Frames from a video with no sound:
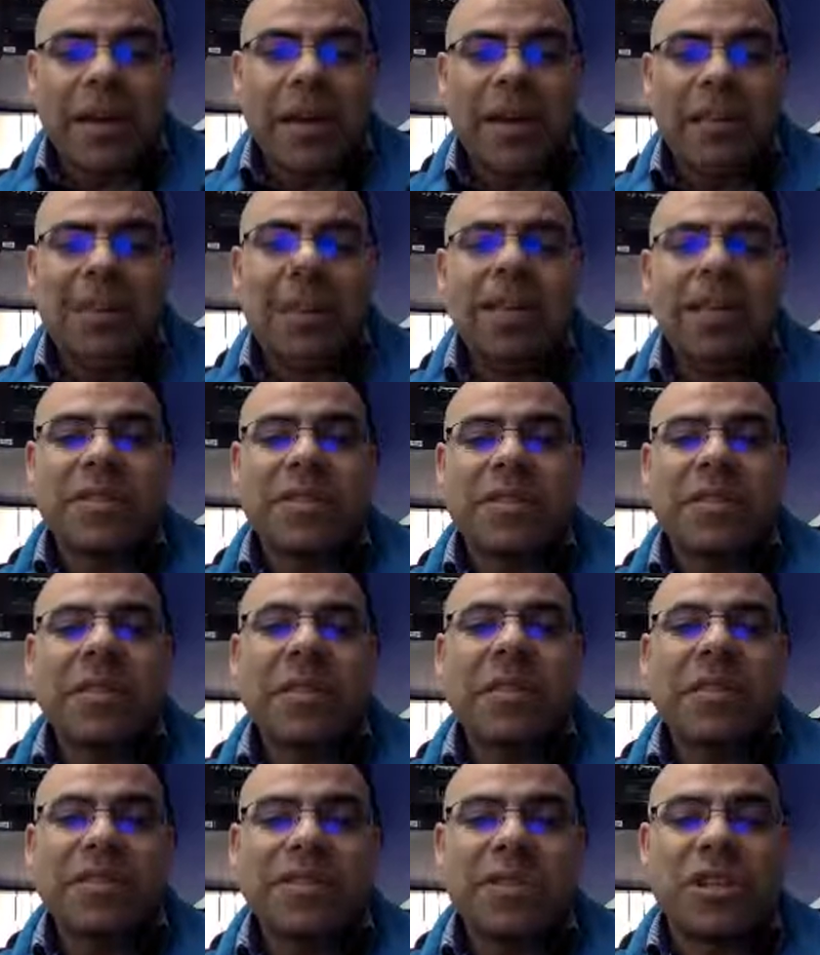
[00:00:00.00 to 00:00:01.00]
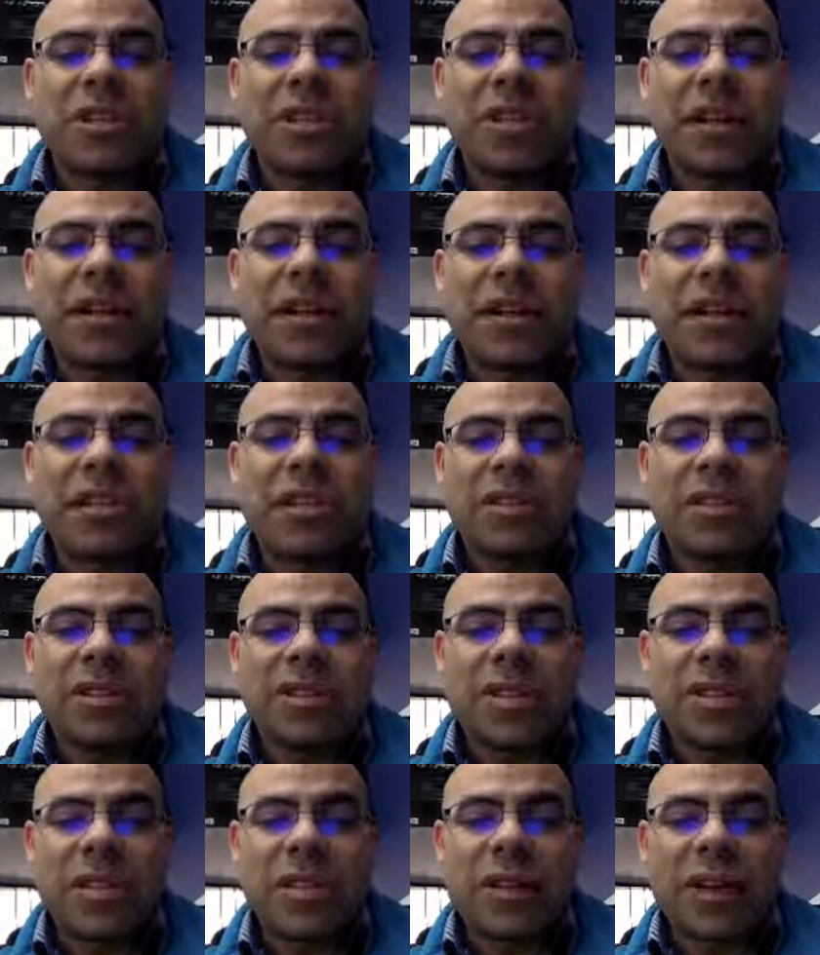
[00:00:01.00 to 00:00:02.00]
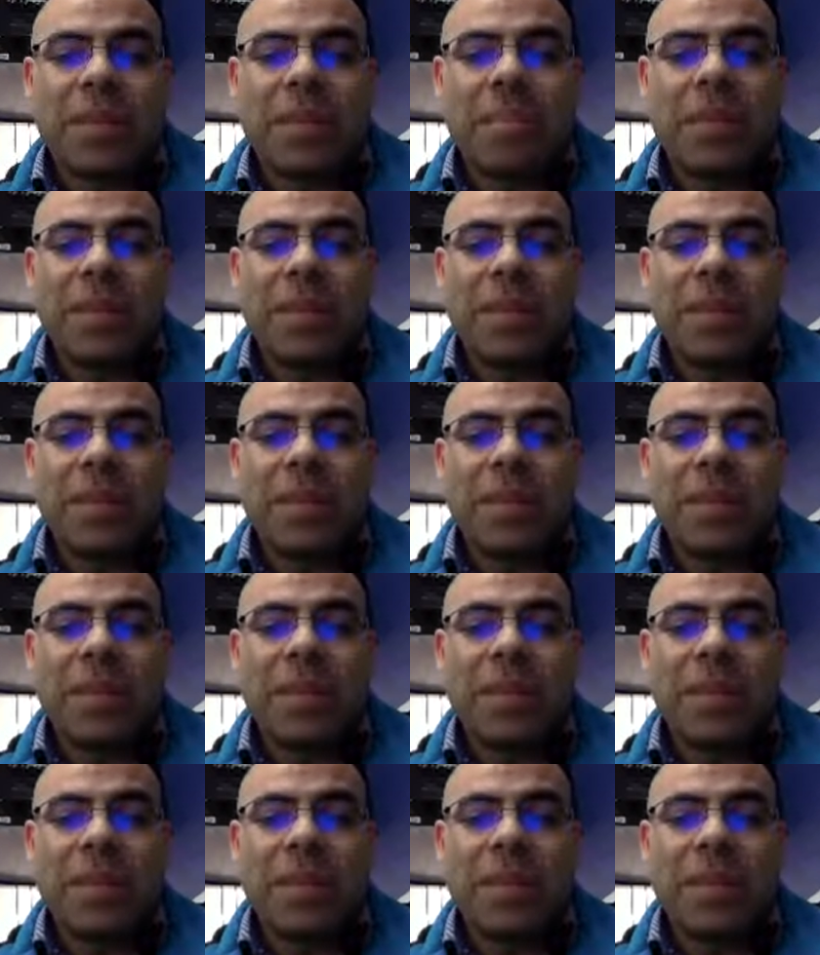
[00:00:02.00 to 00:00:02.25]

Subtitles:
Instead of just going G, G,